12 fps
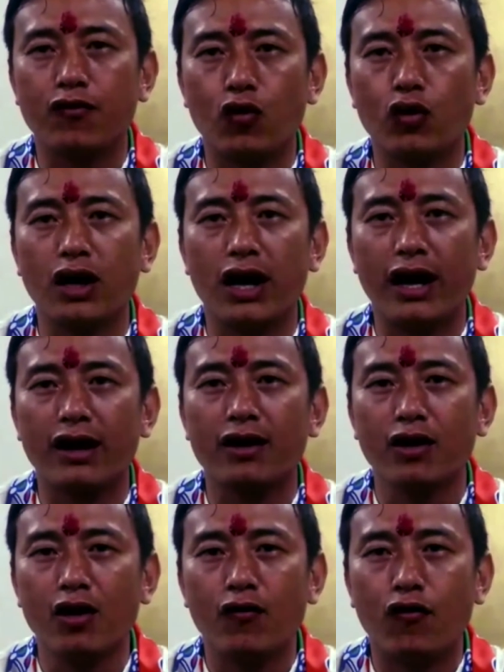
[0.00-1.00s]

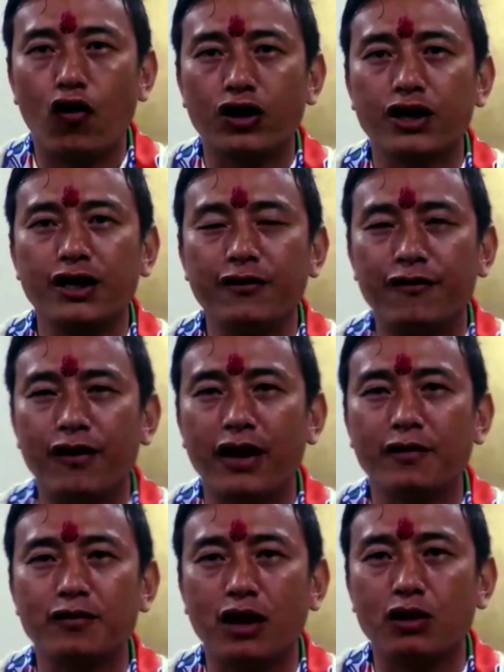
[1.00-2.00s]

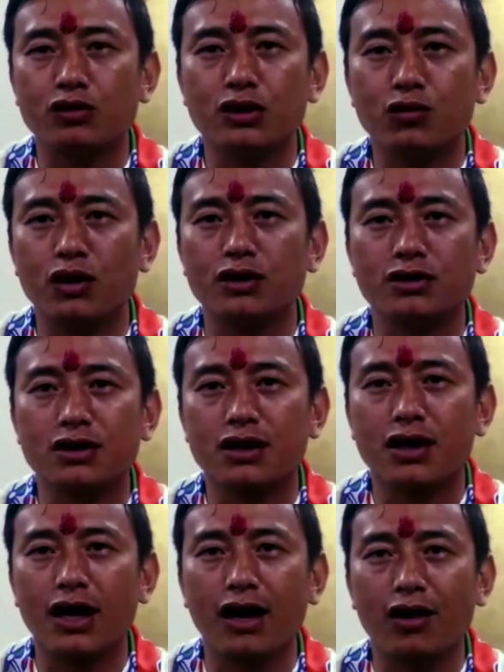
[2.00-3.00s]

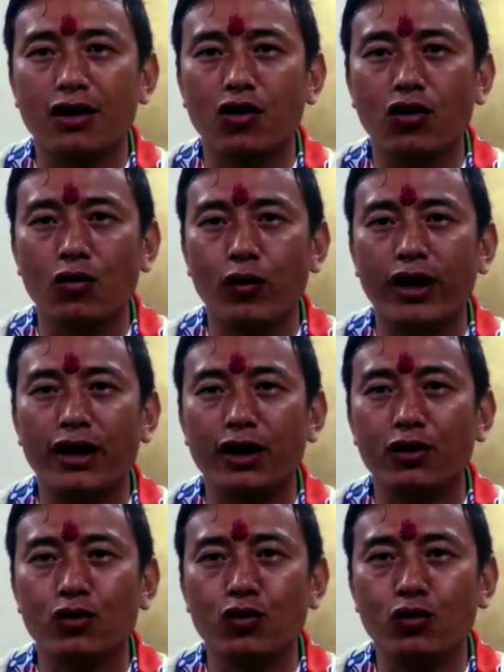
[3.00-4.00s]
4,45,000 went
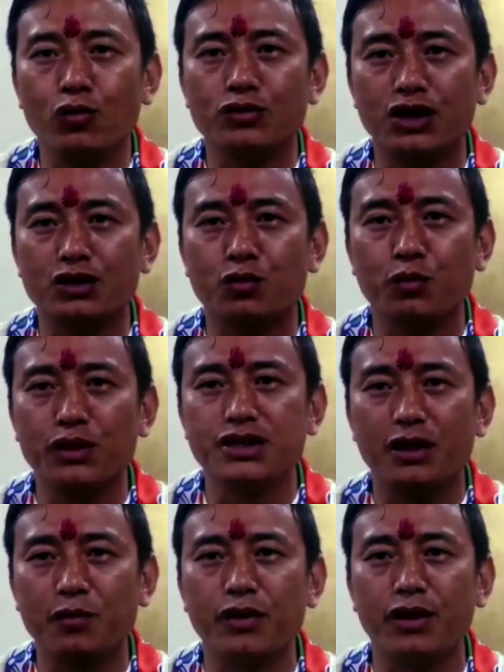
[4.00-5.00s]
into just
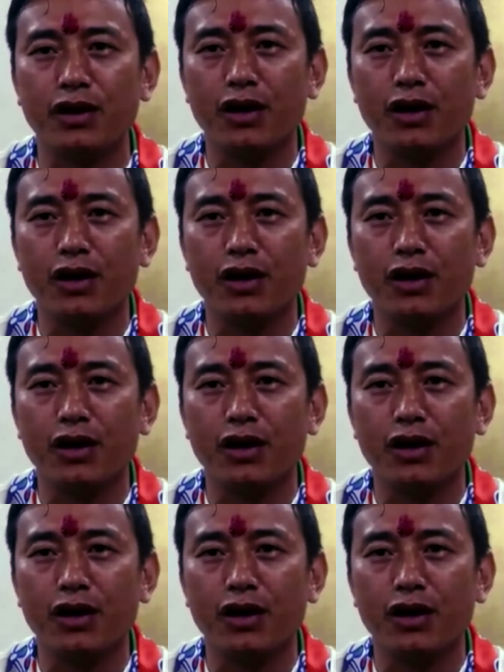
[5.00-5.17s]
BJP.